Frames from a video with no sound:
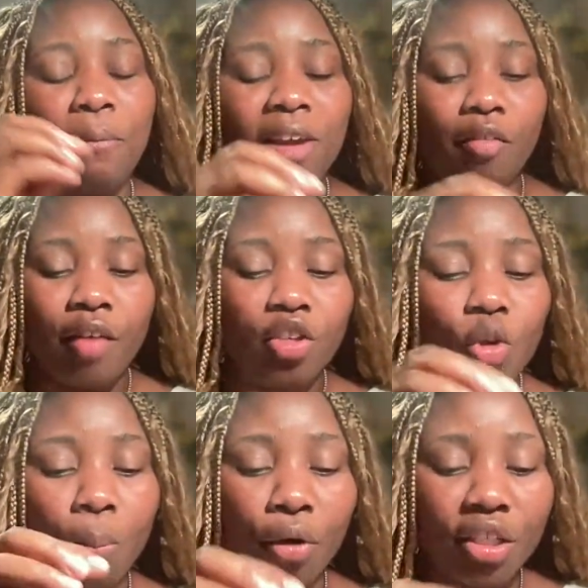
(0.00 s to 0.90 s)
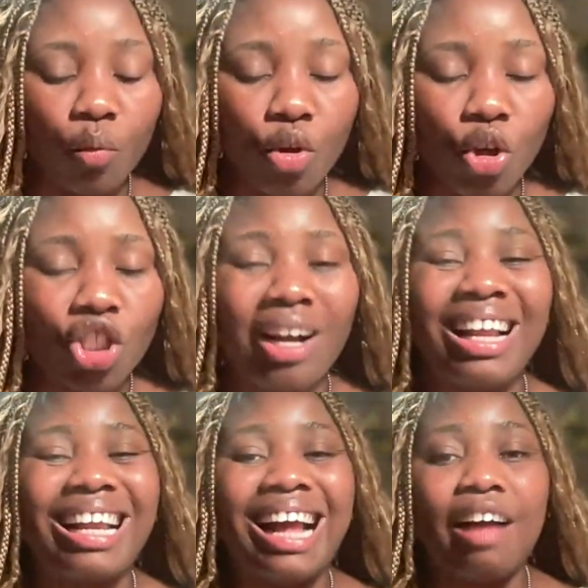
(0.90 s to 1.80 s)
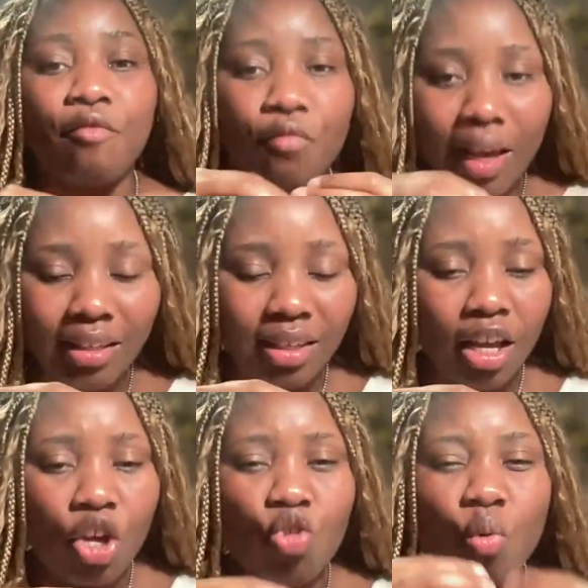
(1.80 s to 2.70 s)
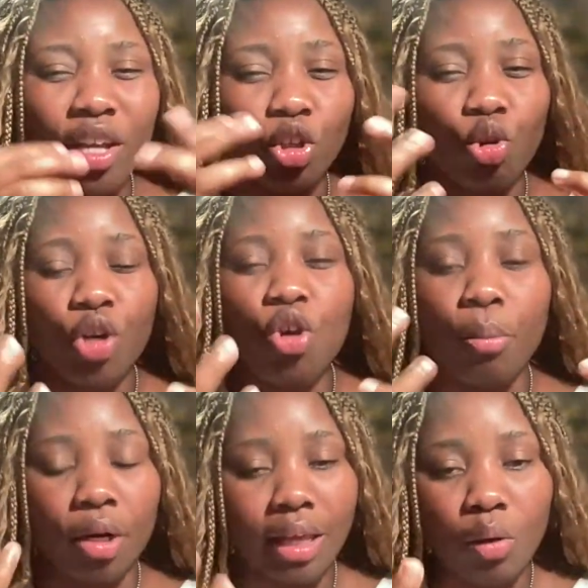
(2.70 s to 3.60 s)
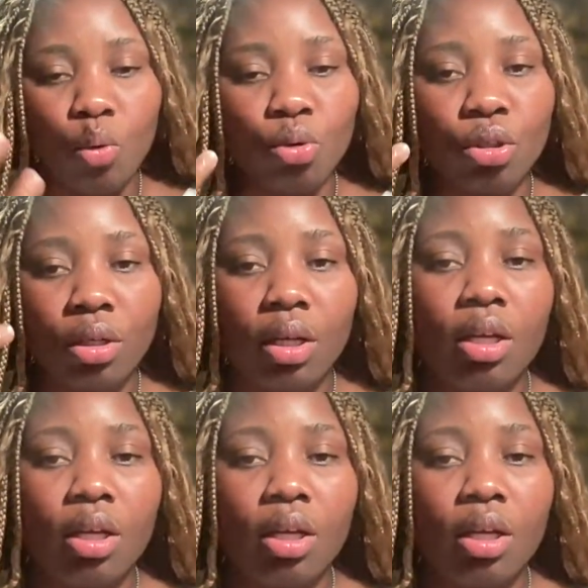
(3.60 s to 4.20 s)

It affects your bonding with your child and affects you enjoying your motherhood,